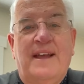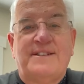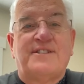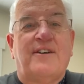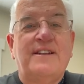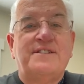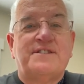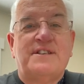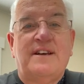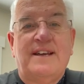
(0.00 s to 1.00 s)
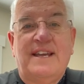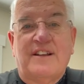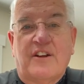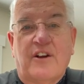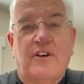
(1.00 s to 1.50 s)
And so I just
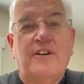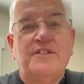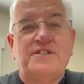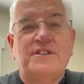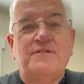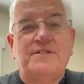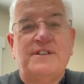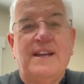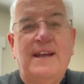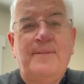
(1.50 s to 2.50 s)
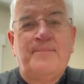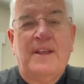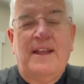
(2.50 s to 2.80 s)
encourage you today